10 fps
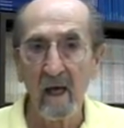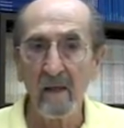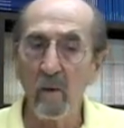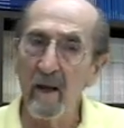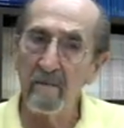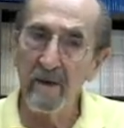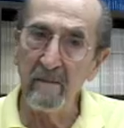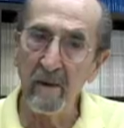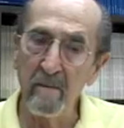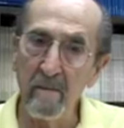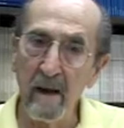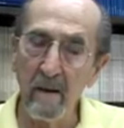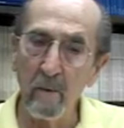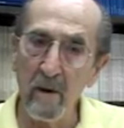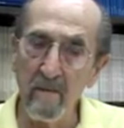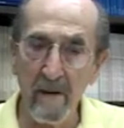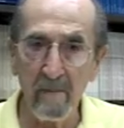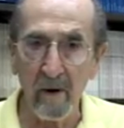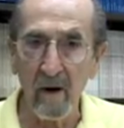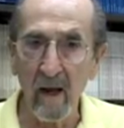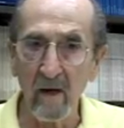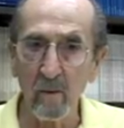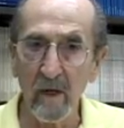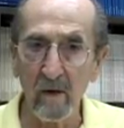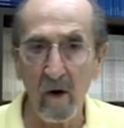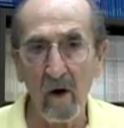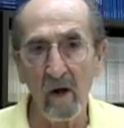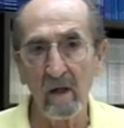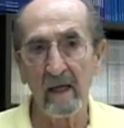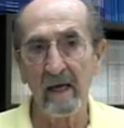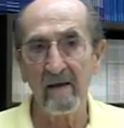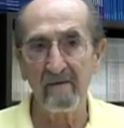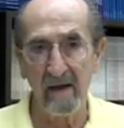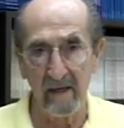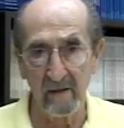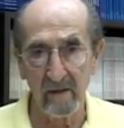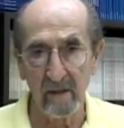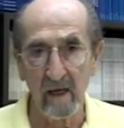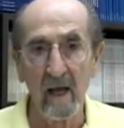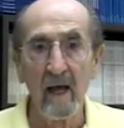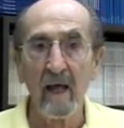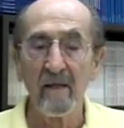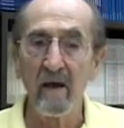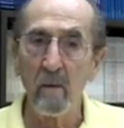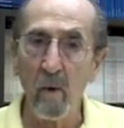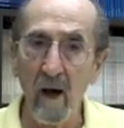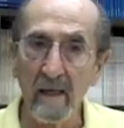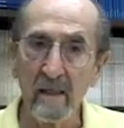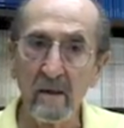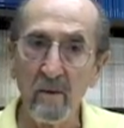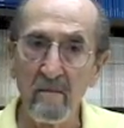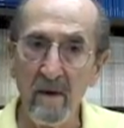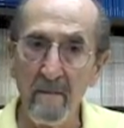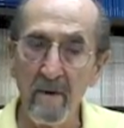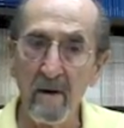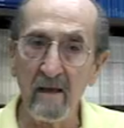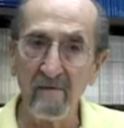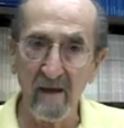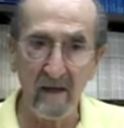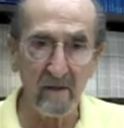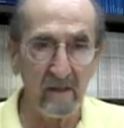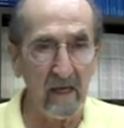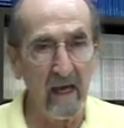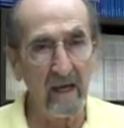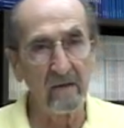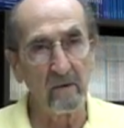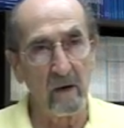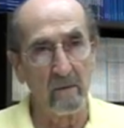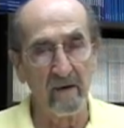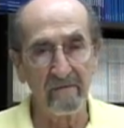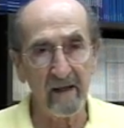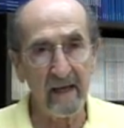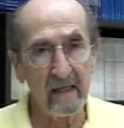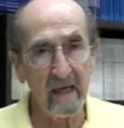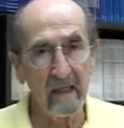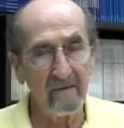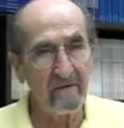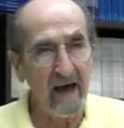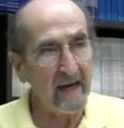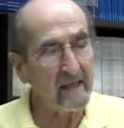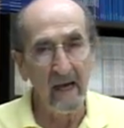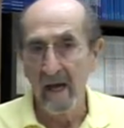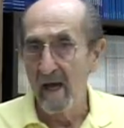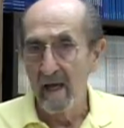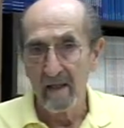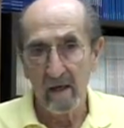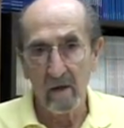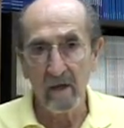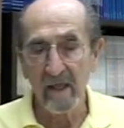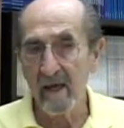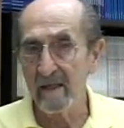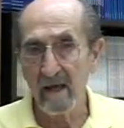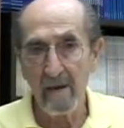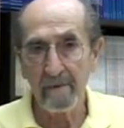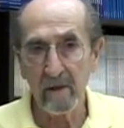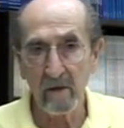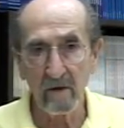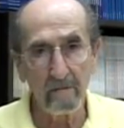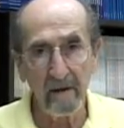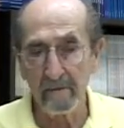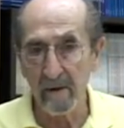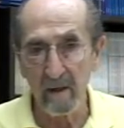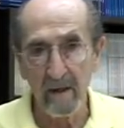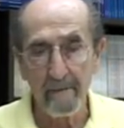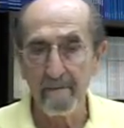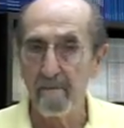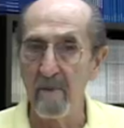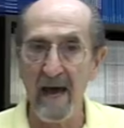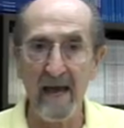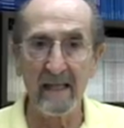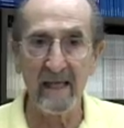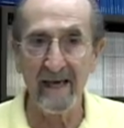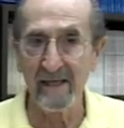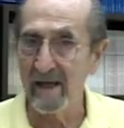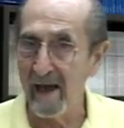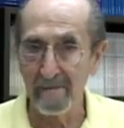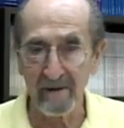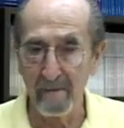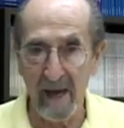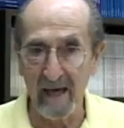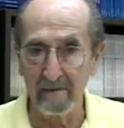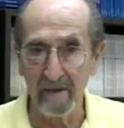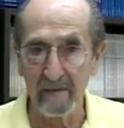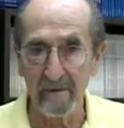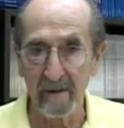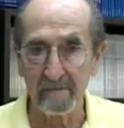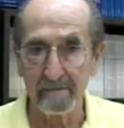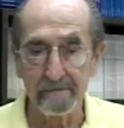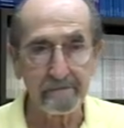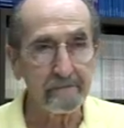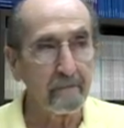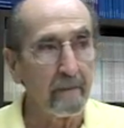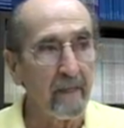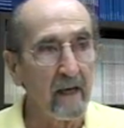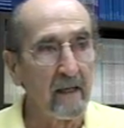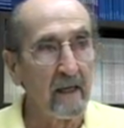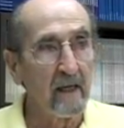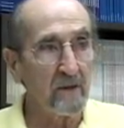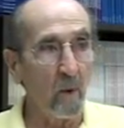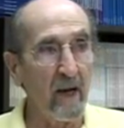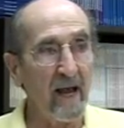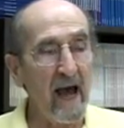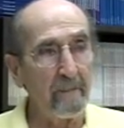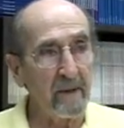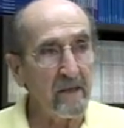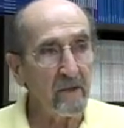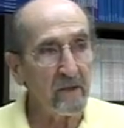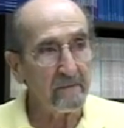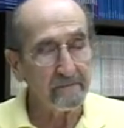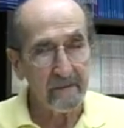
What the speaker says: in the way people remember and recall events. They want to remember events as reflecting the fact that good things happen to good people, bad things happen to bad people. So what happens